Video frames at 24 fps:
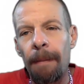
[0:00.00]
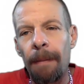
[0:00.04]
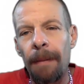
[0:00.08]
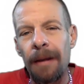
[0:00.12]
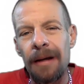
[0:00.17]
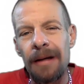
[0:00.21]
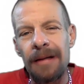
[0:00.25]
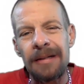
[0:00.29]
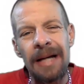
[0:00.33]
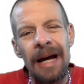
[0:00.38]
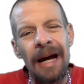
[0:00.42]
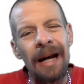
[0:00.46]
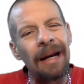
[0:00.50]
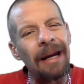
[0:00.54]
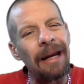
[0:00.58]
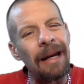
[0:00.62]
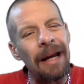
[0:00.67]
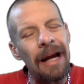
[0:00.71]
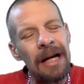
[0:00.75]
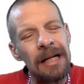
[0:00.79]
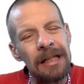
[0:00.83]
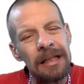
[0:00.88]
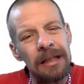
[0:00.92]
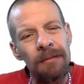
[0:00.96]
Is that
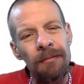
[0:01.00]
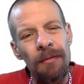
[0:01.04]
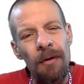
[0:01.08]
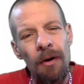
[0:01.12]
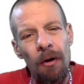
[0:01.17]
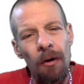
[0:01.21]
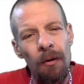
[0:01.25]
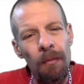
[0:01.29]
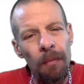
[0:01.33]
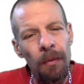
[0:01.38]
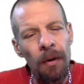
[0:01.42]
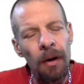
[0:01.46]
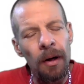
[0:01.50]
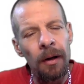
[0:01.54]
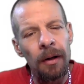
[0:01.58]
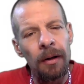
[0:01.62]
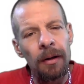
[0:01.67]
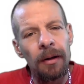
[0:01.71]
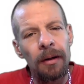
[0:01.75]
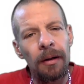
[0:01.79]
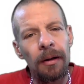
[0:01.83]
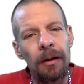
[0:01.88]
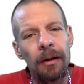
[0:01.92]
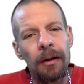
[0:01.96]
less of a homeboy?
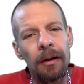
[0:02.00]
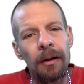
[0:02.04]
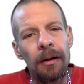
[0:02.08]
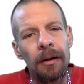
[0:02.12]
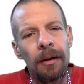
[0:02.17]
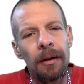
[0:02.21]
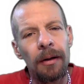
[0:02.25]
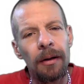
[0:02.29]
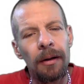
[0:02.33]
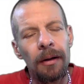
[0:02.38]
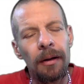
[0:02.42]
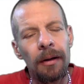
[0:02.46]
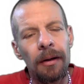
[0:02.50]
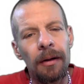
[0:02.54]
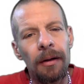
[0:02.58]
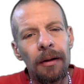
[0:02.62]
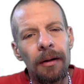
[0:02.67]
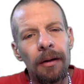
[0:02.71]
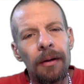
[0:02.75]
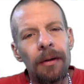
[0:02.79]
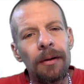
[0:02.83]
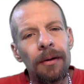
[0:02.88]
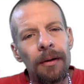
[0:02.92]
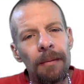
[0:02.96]

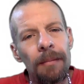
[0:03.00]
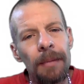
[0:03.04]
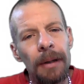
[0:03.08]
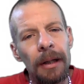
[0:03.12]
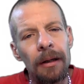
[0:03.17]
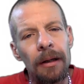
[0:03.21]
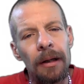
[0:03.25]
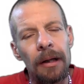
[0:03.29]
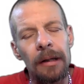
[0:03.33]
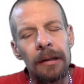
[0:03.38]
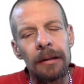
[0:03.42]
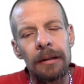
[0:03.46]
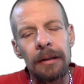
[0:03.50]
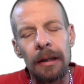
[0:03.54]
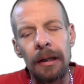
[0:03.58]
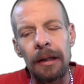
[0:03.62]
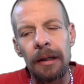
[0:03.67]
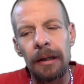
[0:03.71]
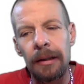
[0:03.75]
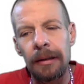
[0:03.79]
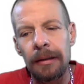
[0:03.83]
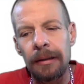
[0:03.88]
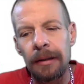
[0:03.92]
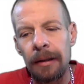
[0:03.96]
You know what I mean?
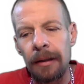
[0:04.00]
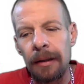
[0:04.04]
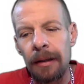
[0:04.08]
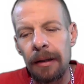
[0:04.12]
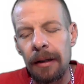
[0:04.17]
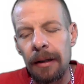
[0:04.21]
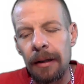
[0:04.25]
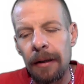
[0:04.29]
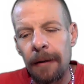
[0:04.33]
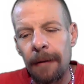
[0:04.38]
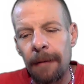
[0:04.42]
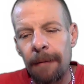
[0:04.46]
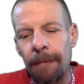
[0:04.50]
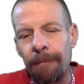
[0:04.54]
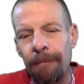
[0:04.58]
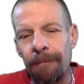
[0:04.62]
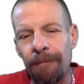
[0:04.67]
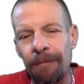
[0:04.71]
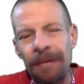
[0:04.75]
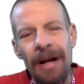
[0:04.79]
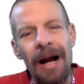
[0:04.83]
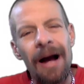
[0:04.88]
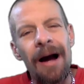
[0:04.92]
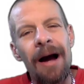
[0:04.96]
Is
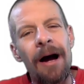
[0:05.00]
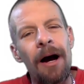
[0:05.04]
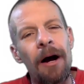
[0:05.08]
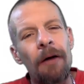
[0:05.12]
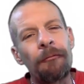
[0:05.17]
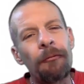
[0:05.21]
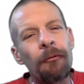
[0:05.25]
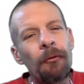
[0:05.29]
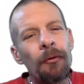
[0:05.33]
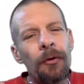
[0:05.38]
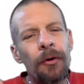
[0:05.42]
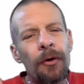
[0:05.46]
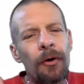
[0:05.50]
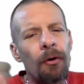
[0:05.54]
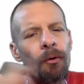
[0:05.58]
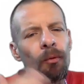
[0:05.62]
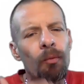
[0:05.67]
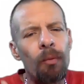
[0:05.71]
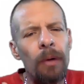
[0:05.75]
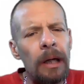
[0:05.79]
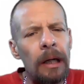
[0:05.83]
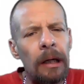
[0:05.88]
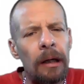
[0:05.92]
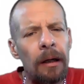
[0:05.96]
4 year a
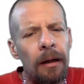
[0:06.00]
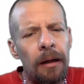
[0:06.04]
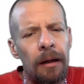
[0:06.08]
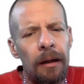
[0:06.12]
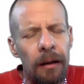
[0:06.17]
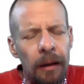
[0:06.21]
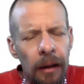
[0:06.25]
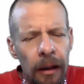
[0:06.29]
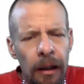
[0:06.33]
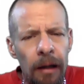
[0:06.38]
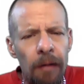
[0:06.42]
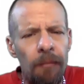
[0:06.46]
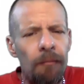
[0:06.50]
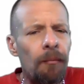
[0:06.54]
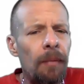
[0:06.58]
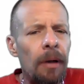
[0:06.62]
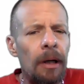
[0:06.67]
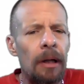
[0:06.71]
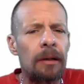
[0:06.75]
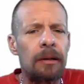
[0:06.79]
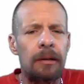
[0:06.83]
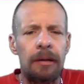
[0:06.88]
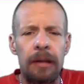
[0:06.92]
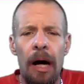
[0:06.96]
week giving me
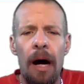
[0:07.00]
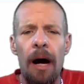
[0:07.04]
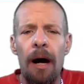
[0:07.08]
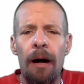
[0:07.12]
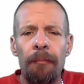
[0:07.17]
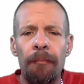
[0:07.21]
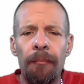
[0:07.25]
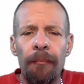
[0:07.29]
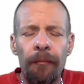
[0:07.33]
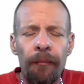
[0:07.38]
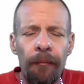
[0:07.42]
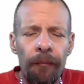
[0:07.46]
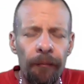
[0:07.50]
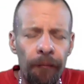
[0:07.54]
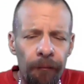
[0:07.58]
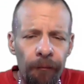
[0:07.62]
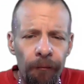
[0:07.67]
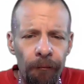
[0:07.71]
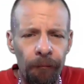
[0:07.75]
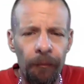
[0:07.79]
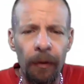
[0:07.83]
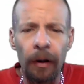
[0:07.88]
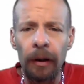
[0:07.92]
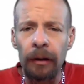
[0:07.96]
a job?
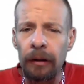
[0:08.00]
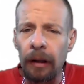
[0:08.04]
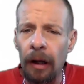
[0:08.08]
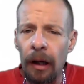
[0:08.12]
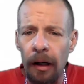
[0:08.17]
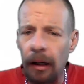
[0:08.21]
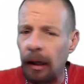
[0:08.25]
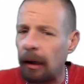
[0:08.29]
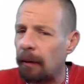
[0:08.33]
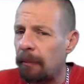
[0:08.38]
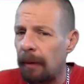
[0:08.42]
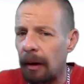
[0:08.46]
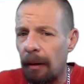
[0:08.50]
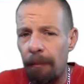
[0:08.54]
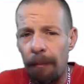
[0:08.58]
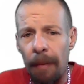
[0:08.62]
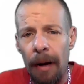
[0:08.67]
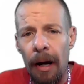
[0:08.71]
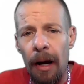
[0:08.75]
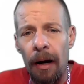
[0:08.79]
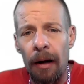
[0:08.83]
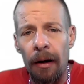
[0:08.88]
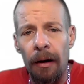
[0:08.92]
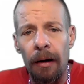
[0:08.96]
Fuck that, give me a
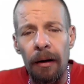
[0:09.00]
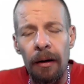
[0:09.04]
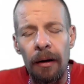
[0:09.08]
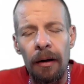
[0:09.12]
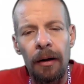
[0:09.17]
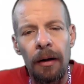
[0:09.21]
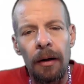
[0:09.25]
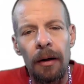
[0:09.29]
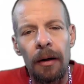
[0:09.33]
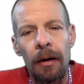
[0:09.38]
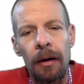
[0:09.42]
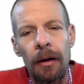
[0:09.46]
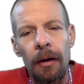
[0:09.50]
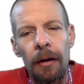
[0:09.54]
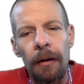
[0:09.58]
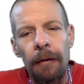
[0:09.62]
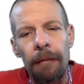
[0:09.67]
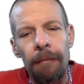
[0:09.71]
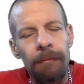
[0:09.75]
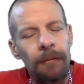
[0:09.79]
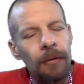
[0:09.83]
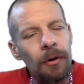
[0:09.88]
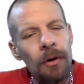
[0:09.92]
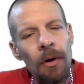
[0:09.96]
bag.
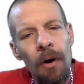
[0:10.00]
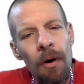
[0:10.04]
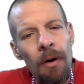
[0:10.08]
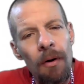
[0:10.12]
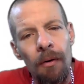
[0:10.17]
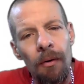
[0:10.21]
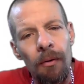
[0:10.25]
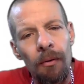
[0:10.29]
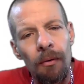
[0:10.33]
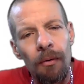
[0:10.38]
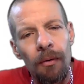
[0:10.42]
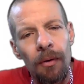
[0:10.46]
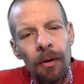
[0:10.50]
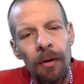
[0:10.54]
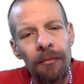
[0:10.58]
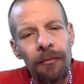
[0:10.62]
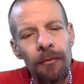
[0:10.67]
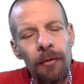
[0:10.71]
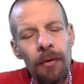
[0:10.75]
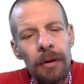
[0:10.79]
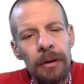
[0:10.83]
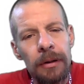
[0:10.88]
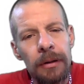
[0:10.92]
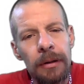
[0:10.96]
No, of
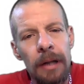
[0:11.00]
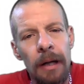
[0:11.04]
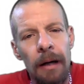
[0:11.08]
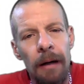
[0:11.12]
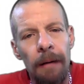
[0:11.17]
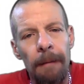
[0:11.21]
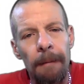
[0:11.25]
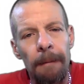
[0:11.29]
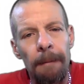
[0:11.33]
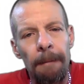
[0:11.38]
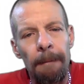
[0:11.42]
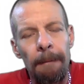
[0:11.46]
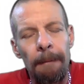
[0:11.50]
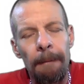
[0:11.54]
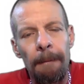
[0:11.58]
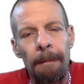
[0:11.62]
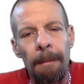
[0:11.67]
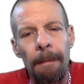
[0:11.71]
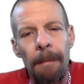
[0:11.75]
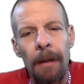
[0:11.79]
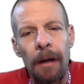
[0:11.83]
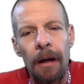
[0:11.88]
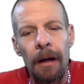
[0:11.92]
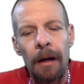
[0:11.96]
course not.
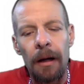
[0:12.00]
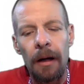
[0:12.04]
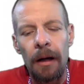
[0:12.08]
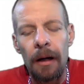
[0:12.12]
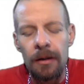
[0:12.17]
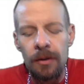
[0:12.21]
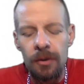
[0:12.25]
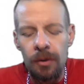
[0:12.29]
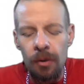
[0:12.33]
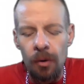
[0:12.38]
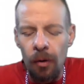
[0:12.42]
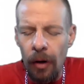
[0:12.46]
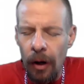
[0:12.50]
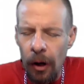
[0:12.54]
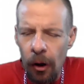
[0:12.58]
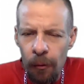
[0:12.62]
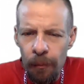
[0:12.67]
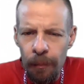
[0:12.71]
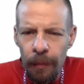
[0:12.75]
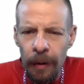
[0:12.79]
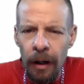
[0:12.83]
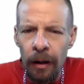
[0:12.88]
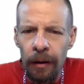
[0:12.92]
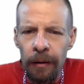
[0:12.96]
And so
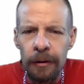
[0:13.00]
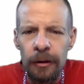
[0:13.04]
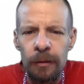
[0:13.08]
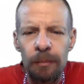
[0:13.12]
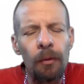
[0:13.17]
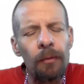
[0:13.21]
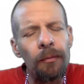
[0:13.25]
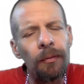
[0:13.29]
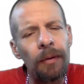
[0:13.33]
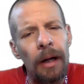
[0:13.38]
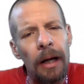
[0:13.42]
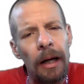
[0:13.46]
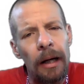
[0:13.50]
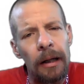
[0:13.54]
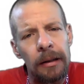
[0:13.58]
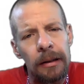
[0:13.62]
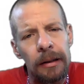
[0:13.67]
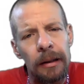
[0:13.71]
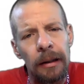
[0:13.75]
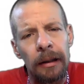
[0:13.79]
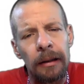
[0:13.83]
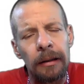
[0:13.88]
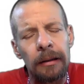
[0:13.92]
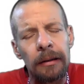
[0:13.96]
help others move in
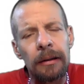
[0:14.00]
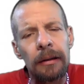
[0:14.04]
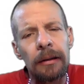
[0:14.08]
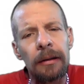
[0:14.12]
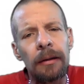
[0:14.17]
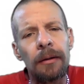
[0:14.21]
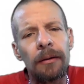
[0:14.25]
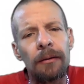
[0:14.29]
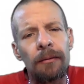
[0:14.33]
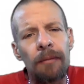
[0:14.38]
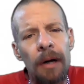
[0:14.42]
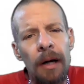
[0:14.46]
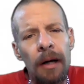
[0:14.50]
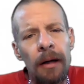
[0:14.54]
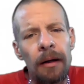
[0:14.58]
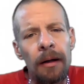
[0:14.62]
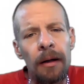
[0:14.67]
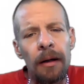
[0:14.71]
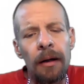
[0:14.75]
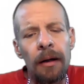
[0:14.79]
excellence, right?